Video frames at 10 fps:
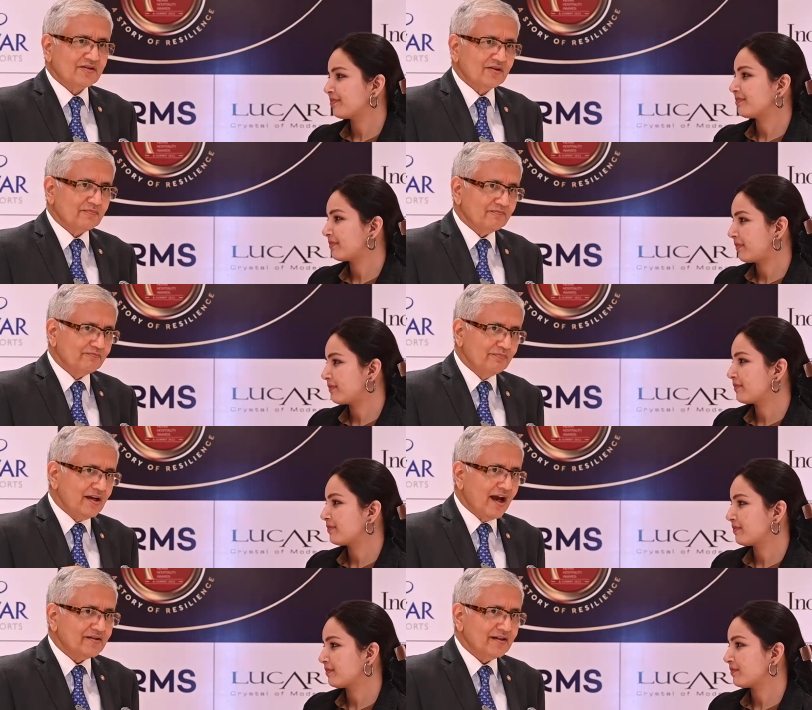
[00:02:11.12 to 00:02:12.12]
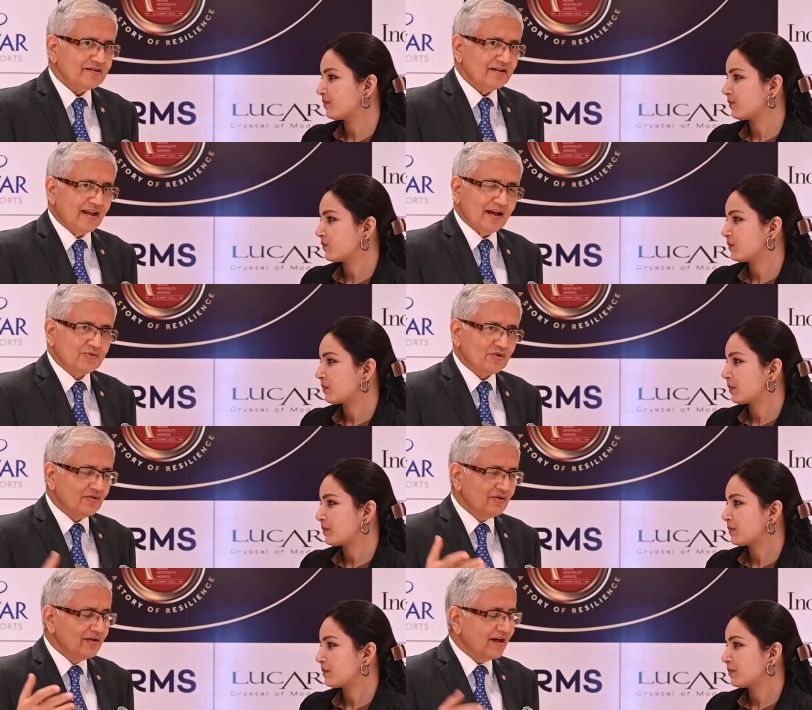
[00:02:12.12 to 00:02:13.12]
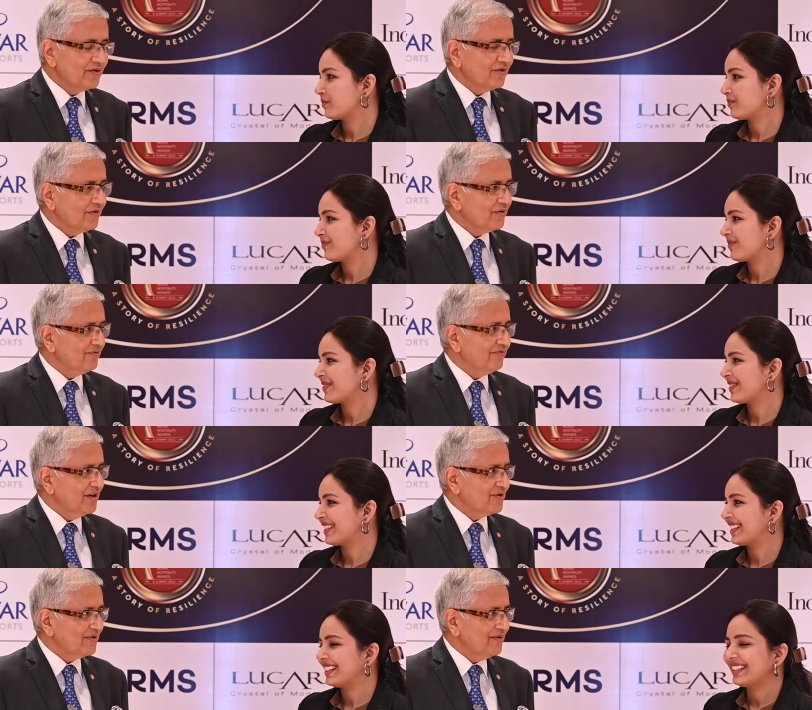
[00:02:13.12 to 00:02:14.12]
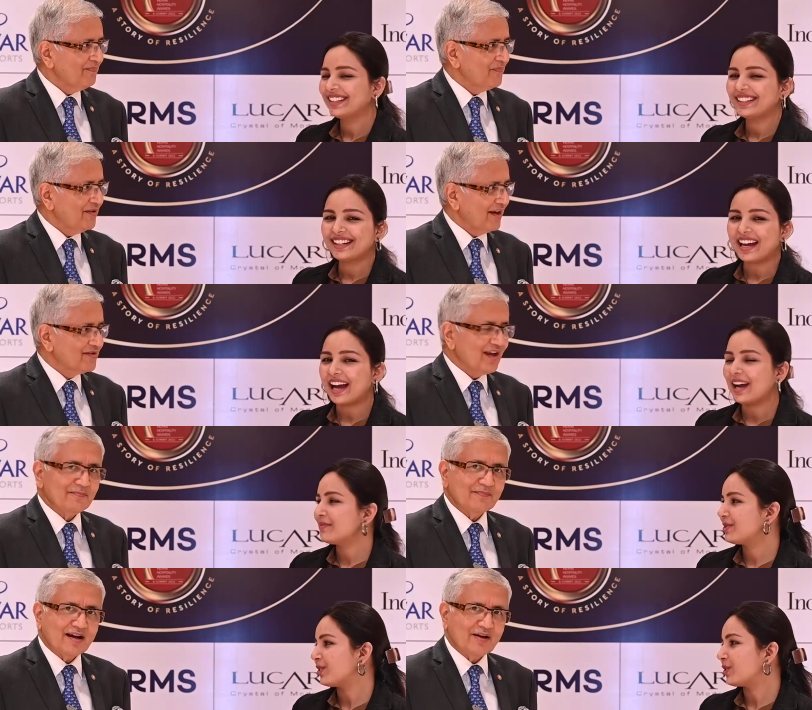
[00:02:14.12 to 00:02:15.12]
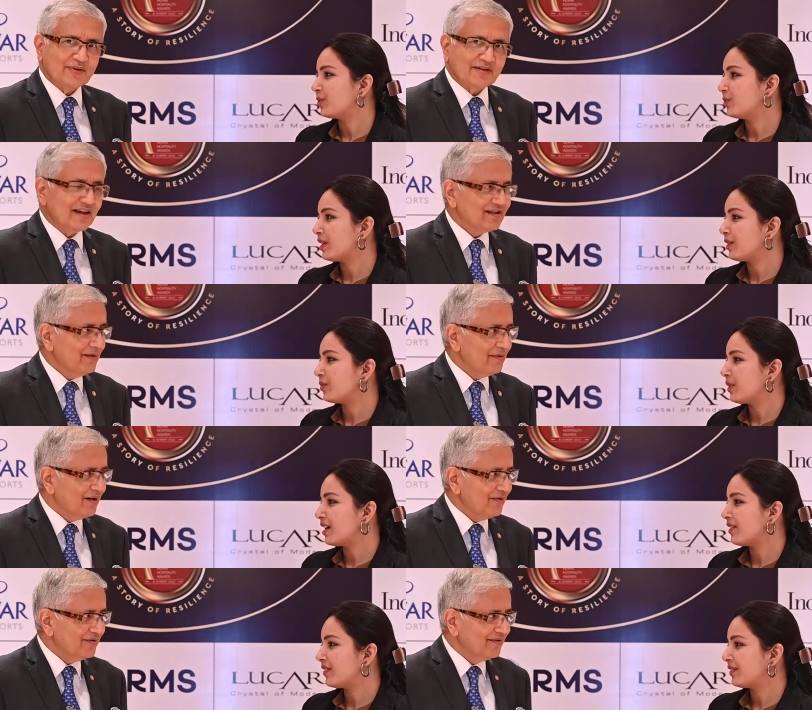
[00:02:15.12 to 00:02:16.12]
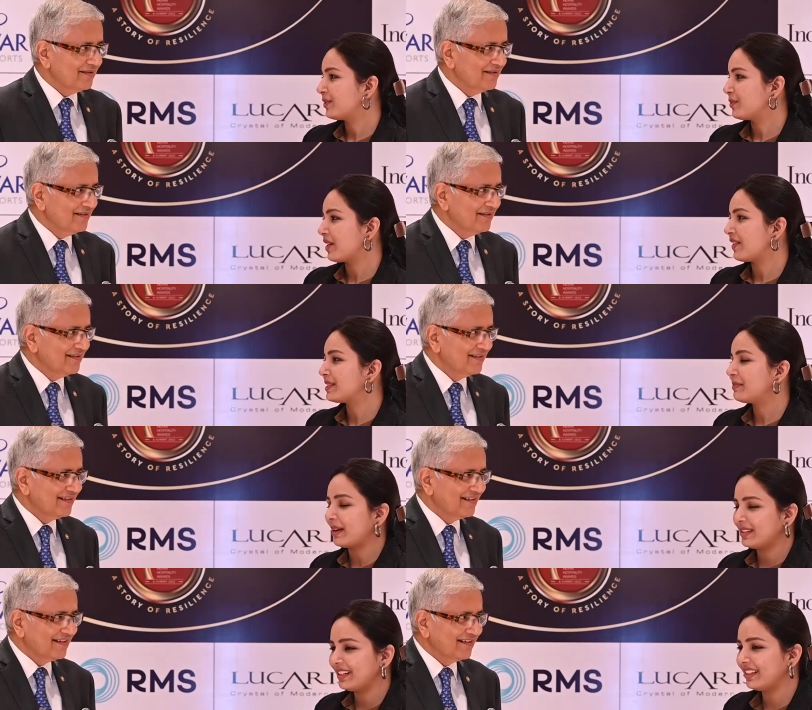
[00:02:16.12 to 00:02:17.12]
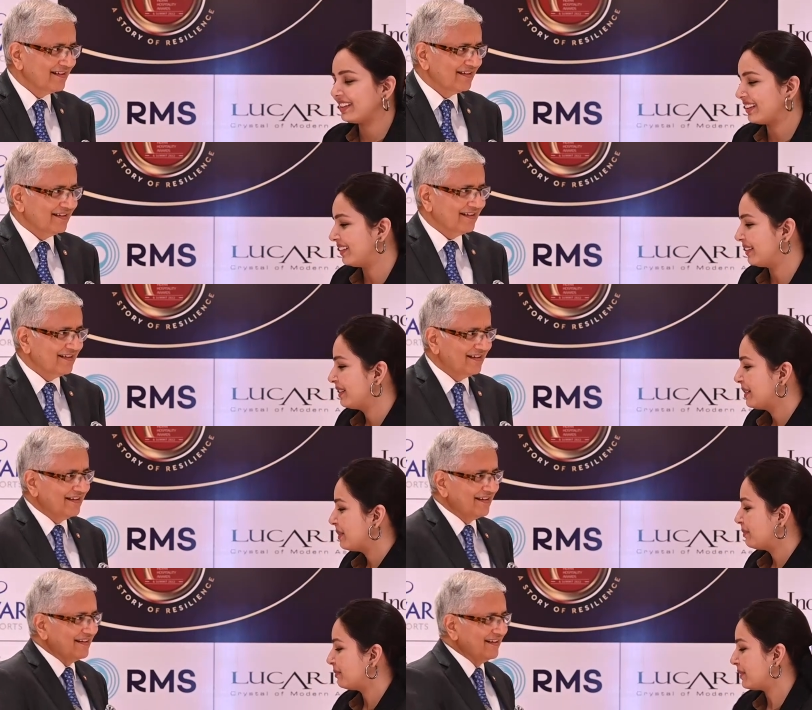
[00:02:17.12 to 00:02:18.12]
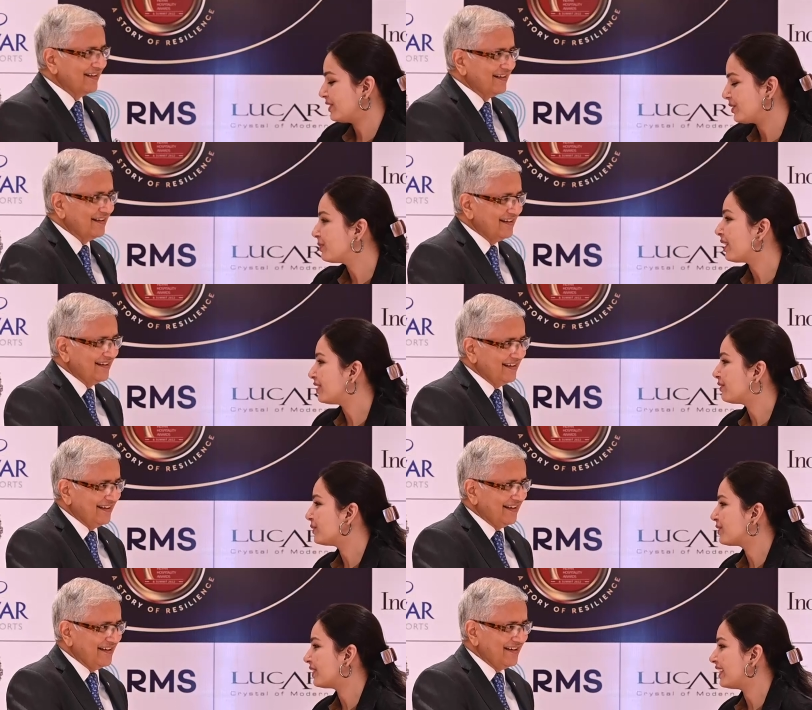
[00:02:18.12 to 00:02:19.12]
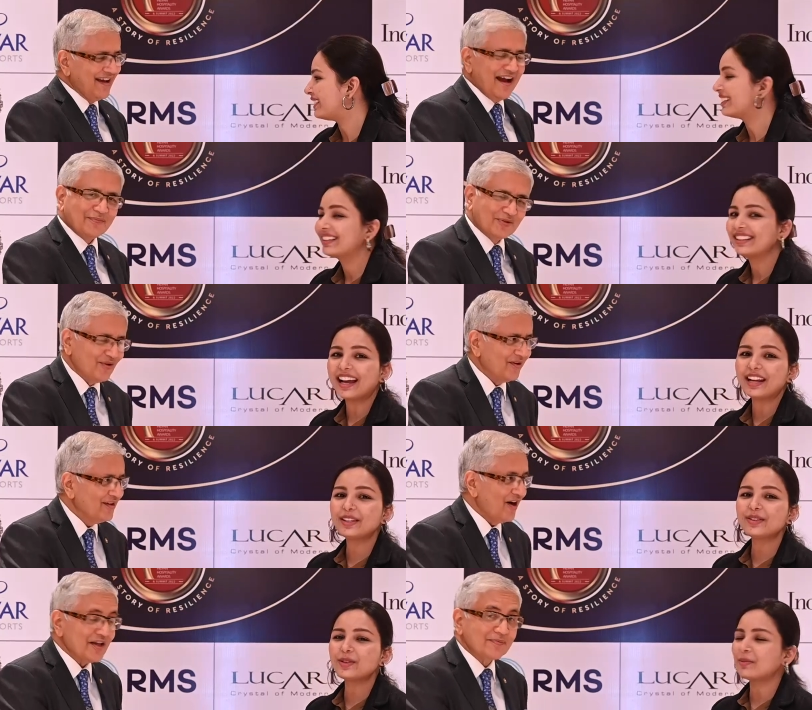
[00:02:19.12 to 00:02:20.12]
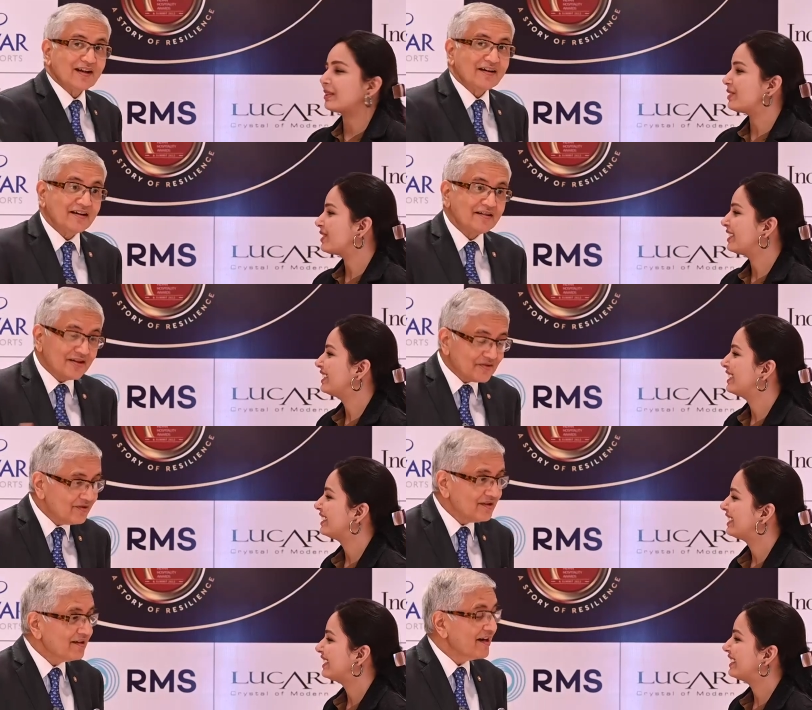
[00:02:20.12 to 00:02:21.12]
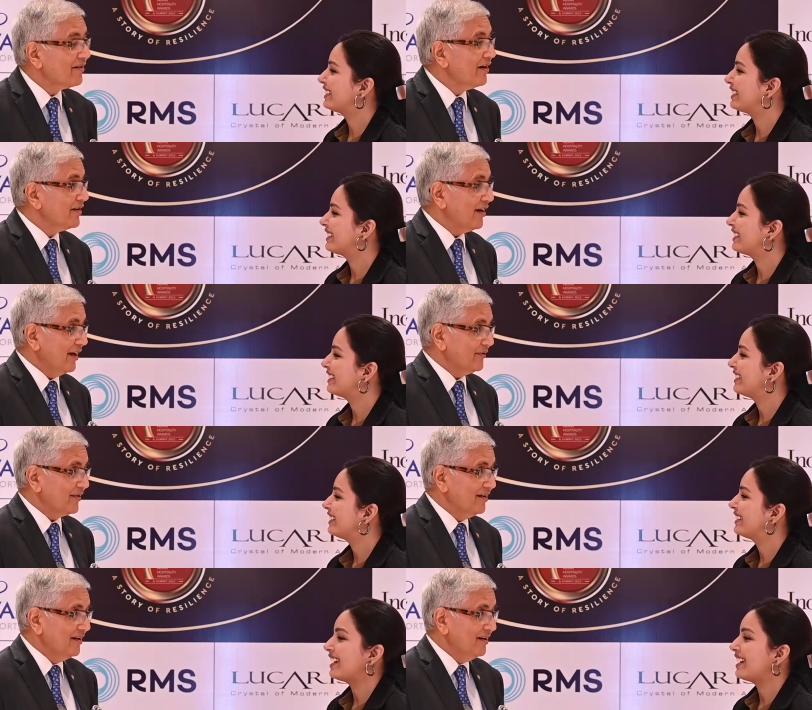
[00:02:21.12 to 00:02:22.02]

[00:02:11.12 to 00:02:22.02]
Speaker 1: So be at it, and I'm sure you will get a chance to finish next time sure around. next are, time we around. Are,
Speaker 2: we are expecting uh, much brighter future ahead. I'm sure Thank the hospitality so
Speaker 1: industry is in great hands.